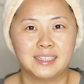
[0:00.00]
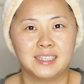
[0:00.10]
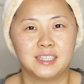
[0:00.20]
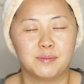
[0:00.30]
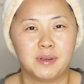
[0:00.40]
This
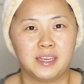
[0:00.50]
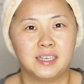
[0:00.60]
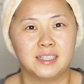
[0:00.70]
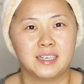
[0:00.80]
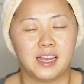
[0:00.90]
is the
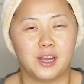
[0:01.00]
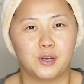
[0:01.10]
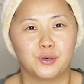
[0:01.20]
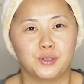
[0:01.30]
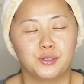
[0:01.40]
Becky
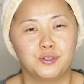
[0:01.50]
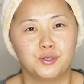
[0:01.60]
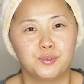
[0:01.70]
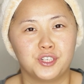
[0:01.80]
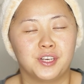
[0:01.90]
Tao
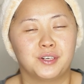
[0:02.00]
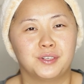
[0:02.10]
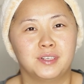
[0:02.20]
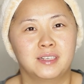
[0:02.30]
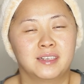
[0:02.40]
YouTube
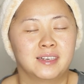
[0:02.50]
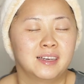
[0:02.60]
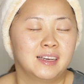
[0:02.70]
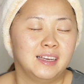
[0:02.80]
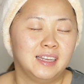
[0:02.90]
channel.
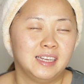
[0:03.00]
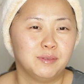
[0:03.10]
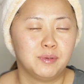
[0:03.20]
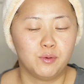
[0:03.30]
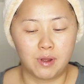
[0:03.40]
It has
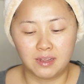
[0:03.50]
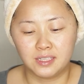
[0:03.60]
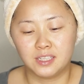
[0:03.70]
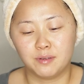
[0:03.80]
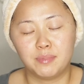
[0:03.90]
been a while
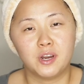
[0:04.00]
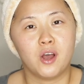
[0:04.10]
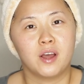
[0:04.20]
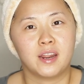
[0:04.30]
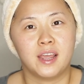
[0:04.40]
since I've been
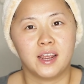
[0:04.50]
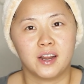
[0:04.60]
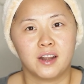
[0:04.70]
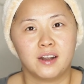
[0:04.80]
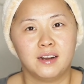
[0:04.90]
on
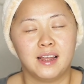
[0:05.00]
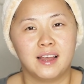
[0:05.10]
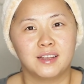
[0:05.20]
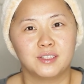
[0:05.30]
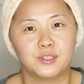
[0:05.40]
here,
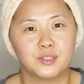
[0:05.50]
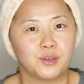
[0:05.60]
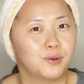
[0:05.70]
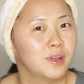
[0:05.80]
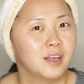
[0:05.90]
and
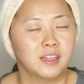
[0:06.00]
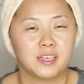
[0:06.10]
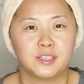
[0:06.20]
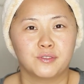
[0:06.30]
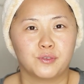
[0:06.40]
so
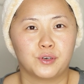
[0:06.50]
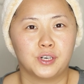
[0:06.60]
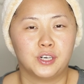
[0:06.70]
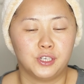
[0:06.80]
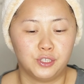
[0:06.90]
thanks
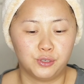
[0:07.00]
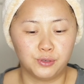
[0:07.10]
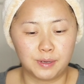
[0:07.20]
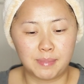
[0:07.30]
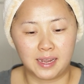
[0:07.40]
for
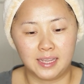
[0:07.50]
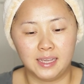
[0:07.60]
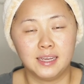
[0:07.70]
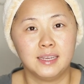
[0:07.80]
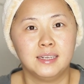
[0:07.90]
tuning back
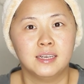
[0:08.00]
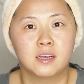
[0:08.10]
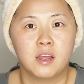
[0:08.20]
in.